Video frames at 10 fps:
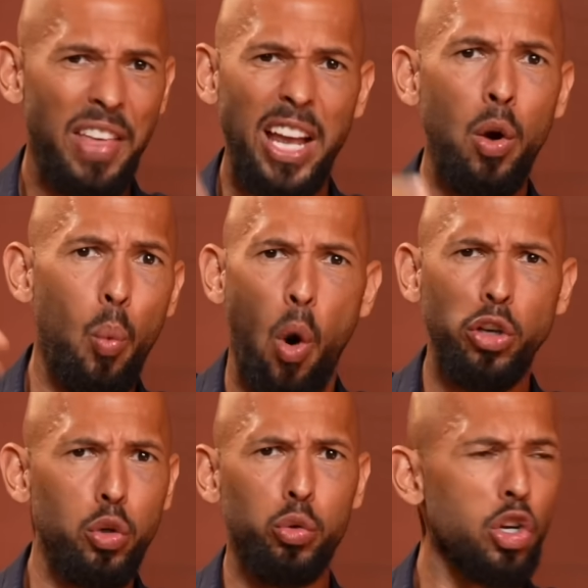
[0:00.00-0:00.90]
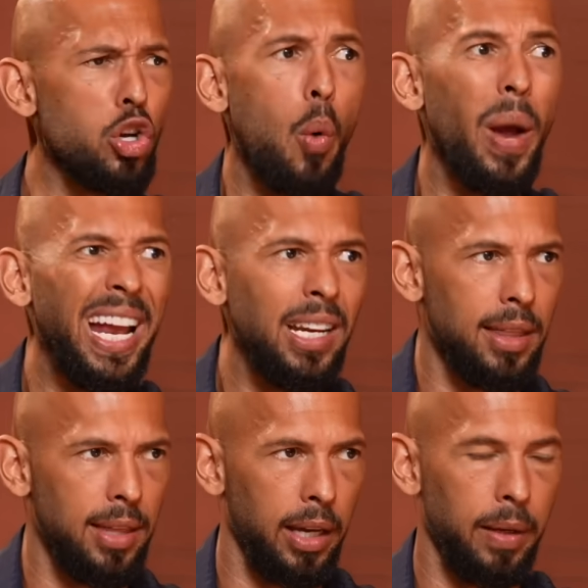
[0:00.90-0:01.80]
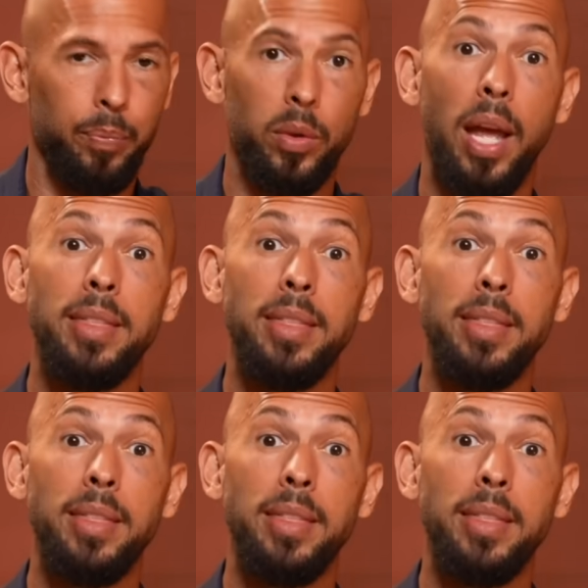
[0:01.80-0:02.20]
They don't want you to know anything.